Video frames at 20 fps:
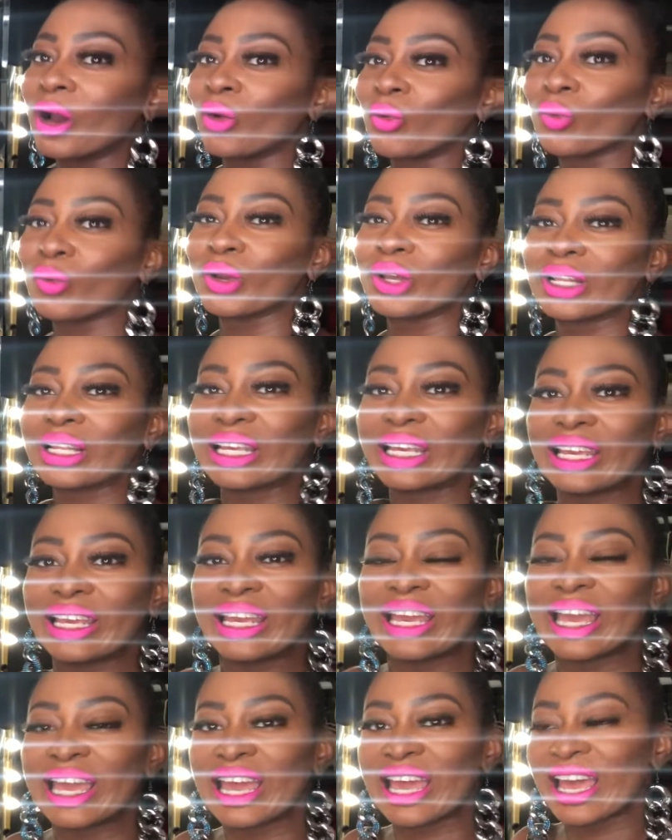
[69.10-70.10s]
a really
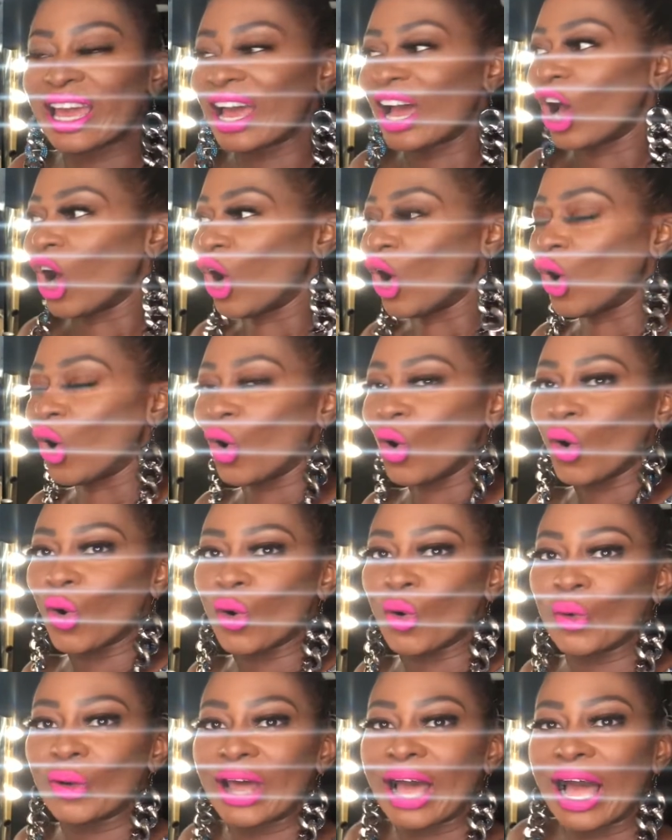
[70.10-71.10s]

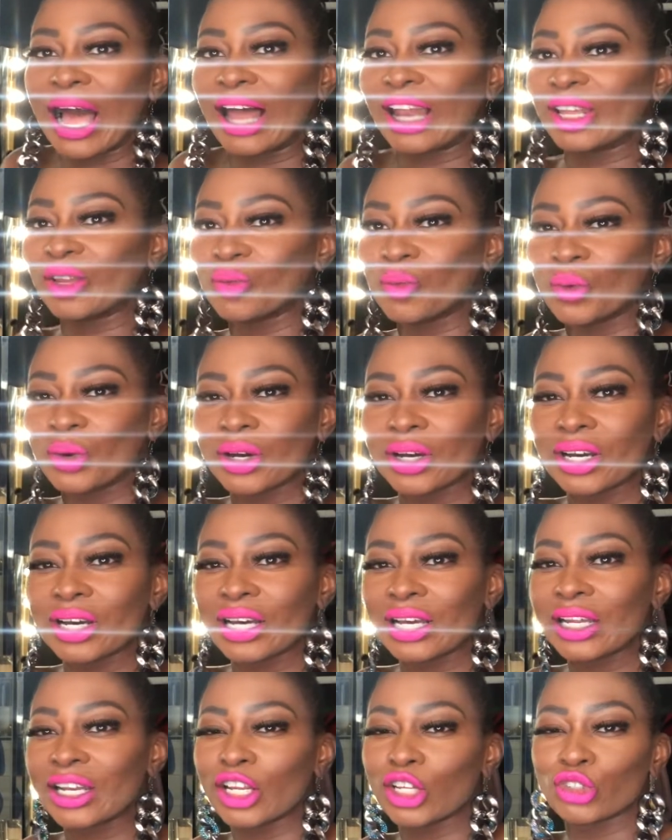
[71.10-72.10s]
old
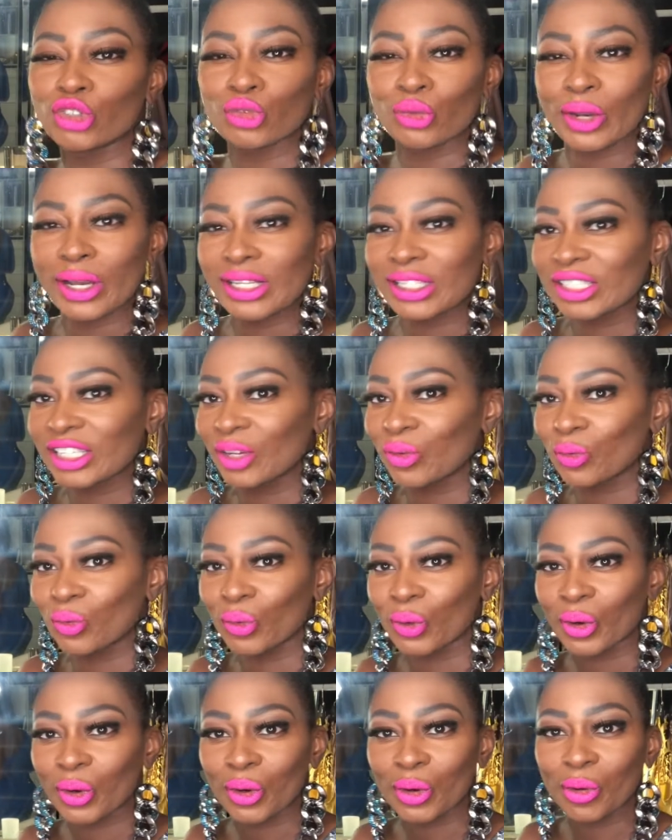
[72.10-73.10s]
Hollywood dressing
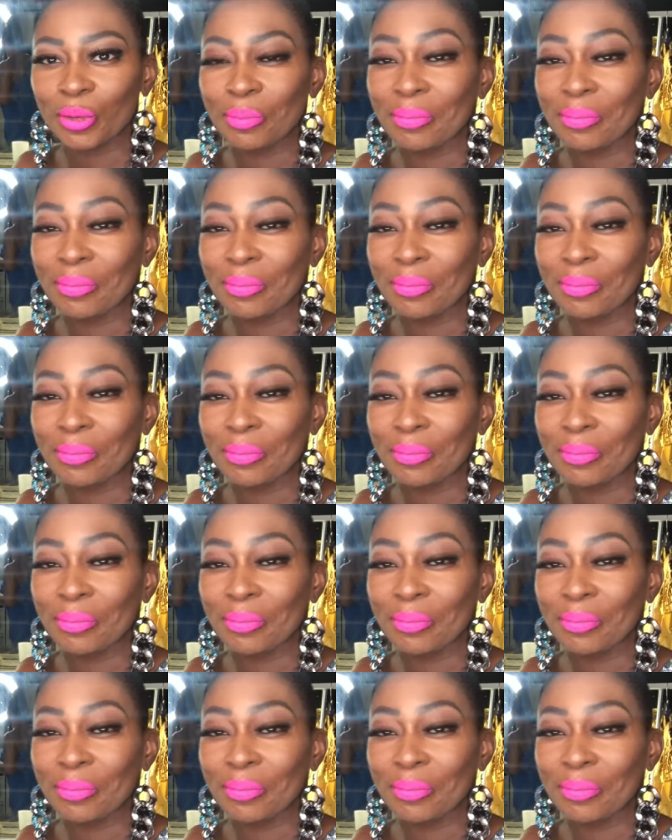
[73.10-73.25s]
room,